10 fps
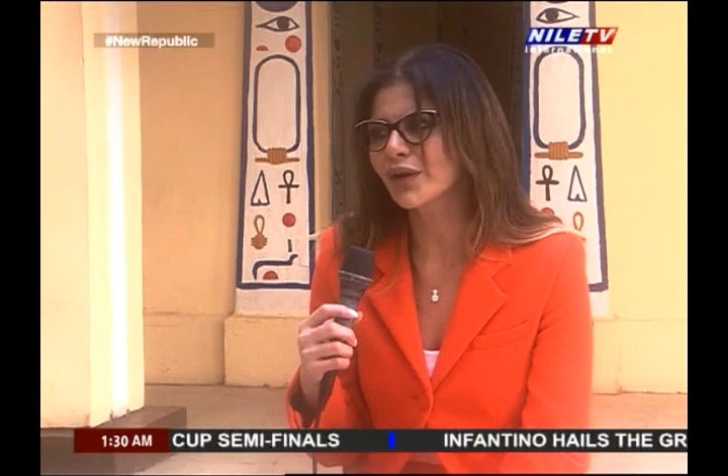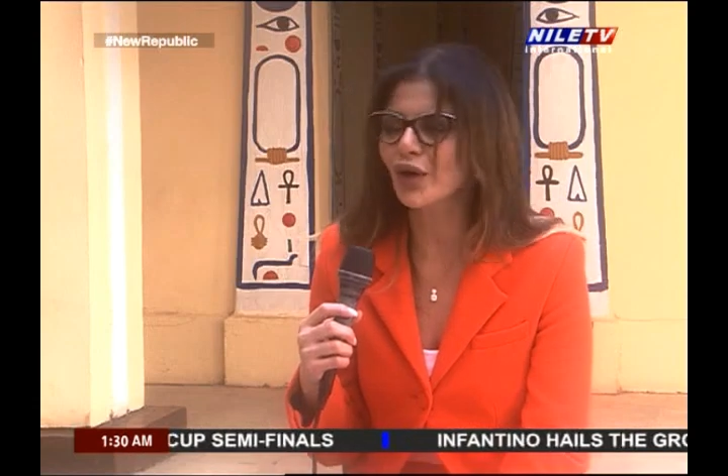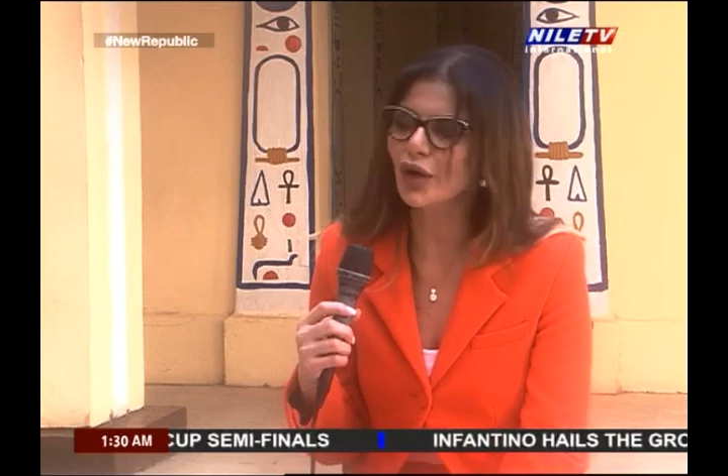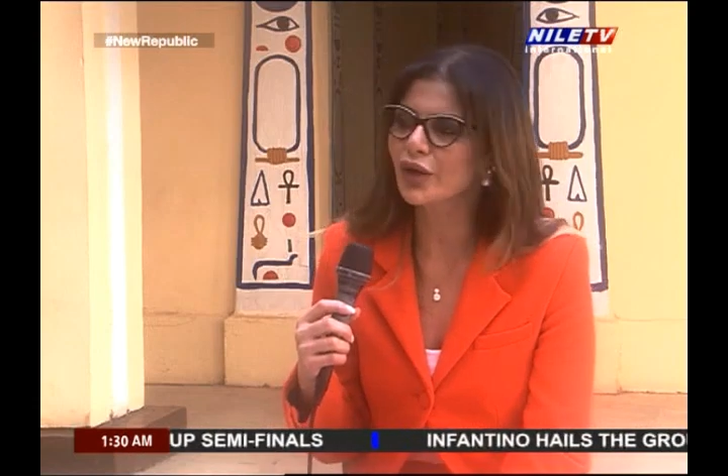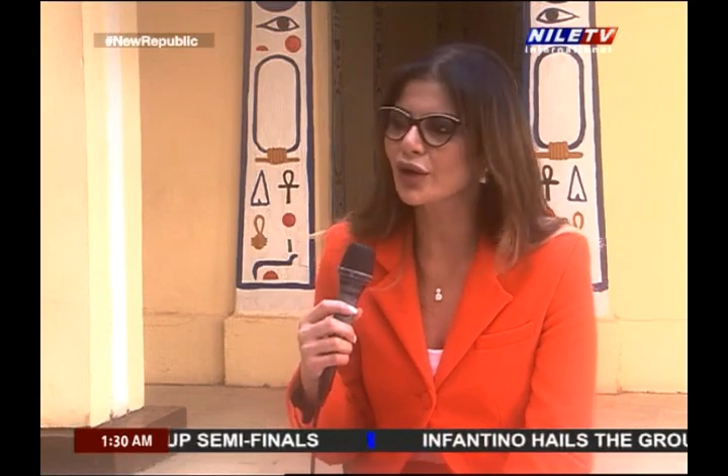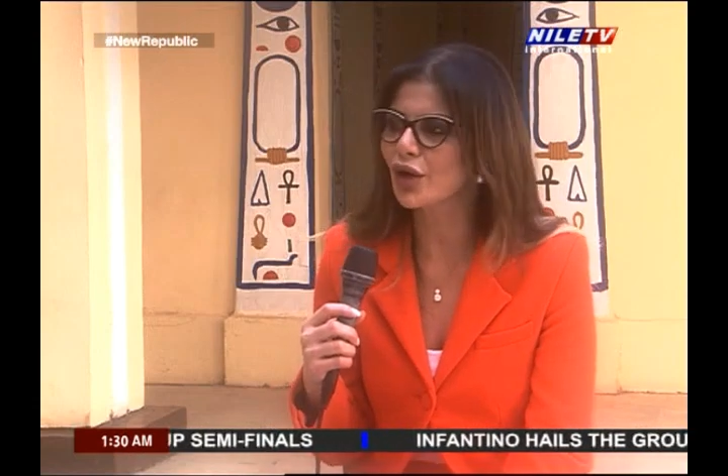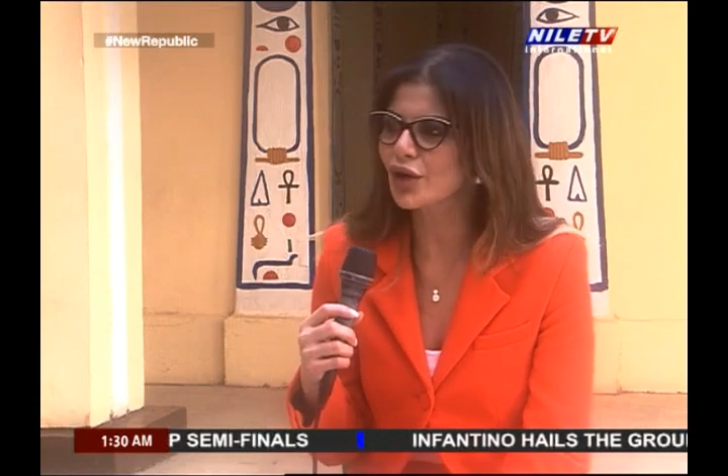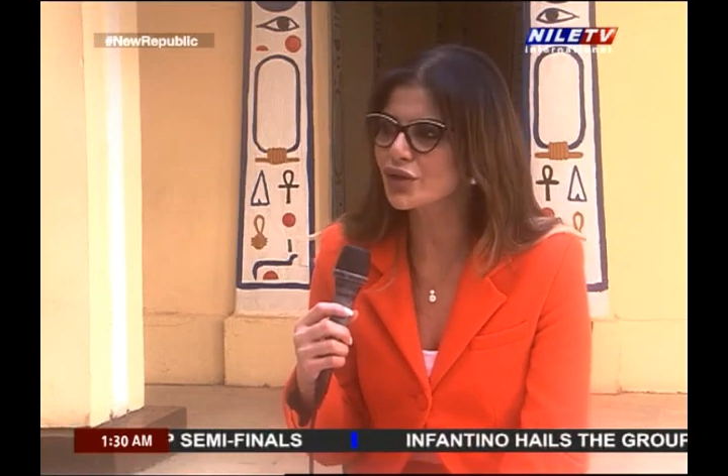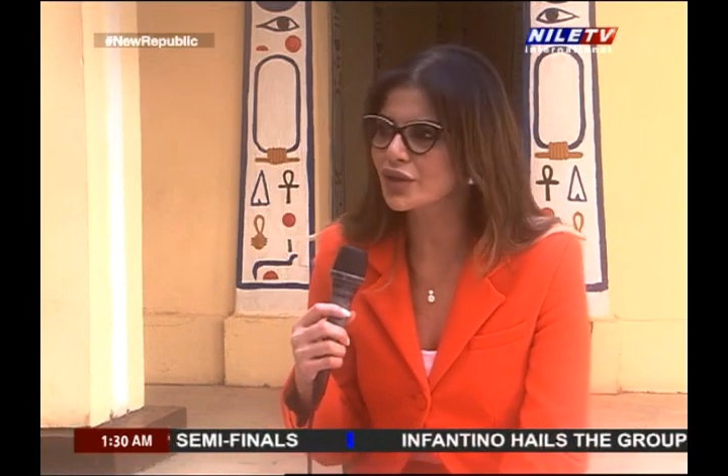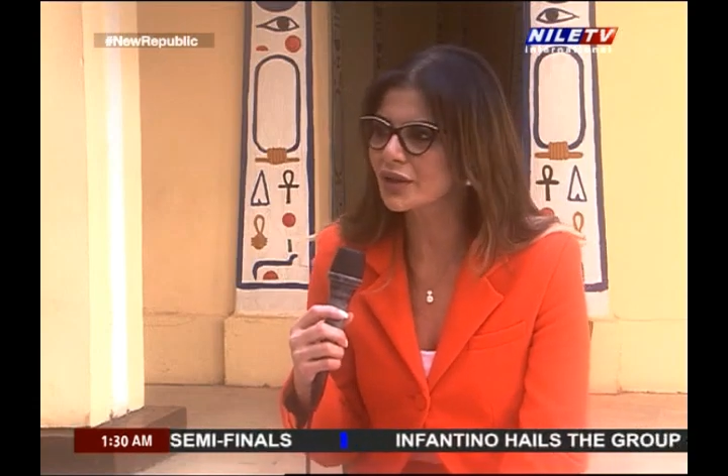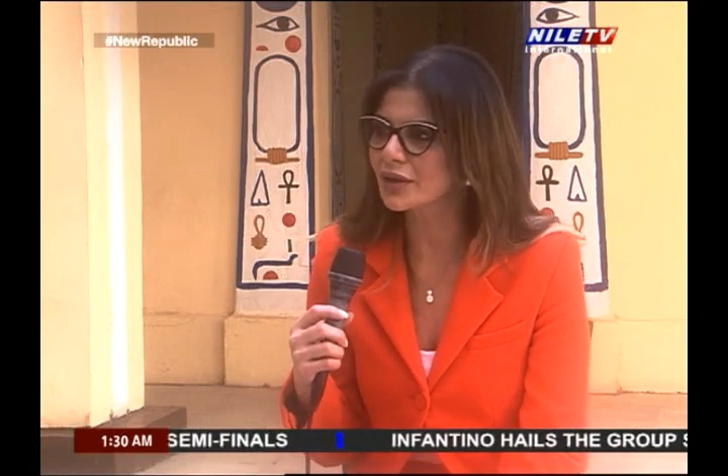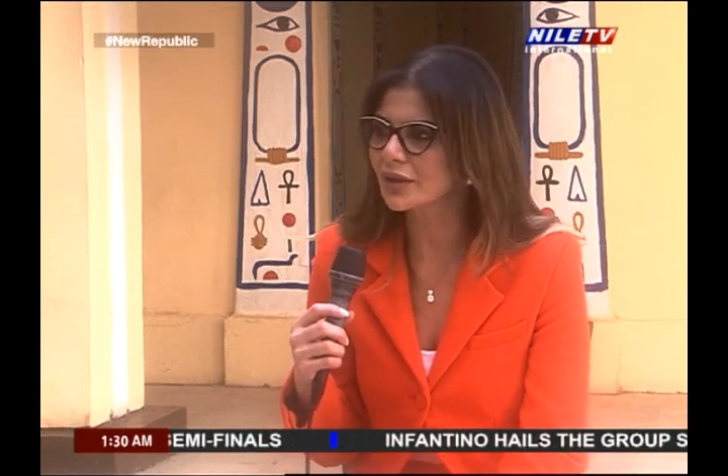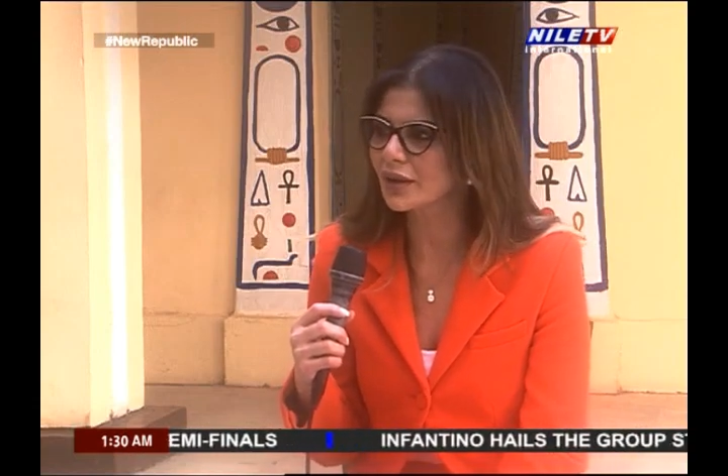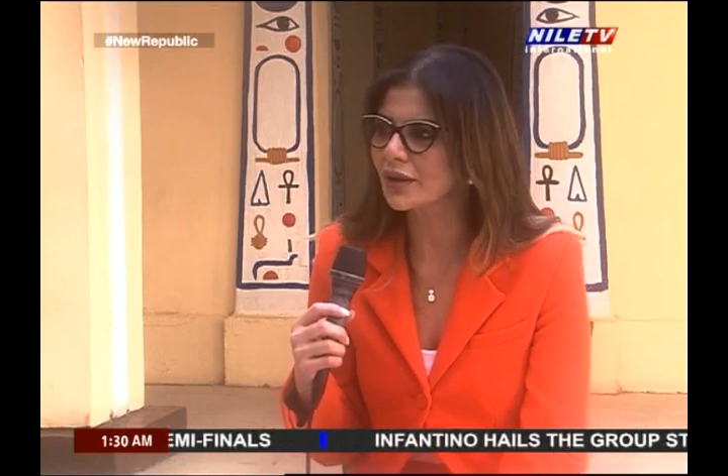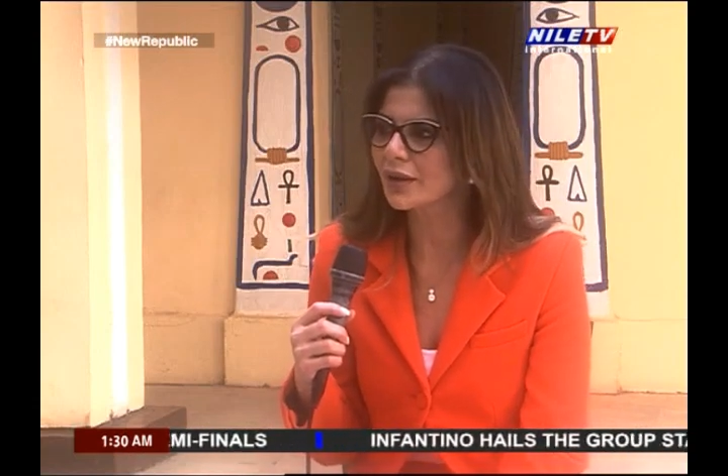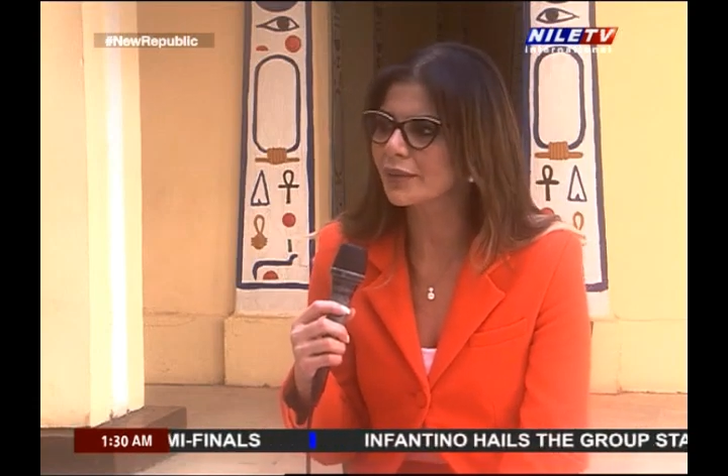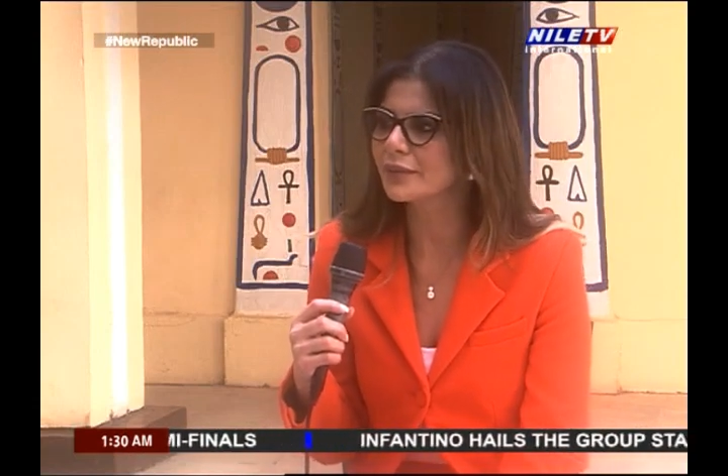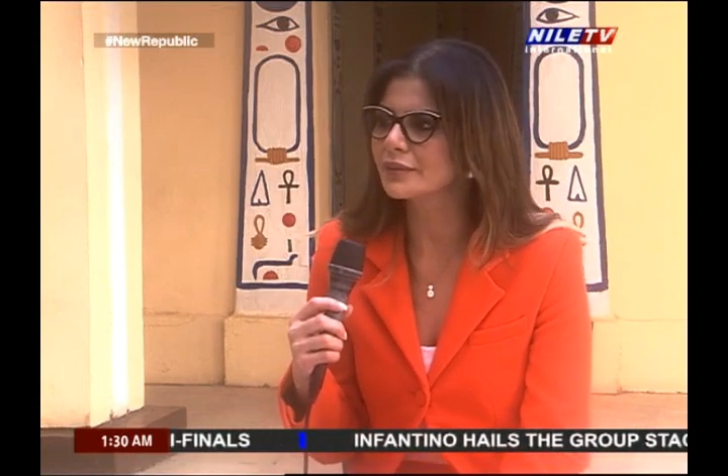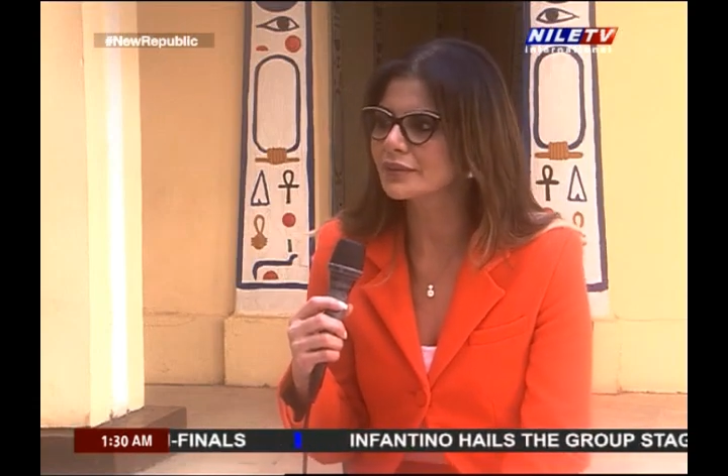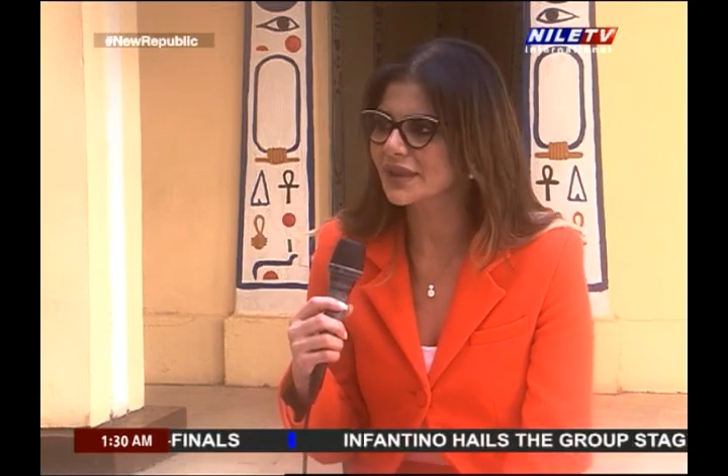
are the archaeological um,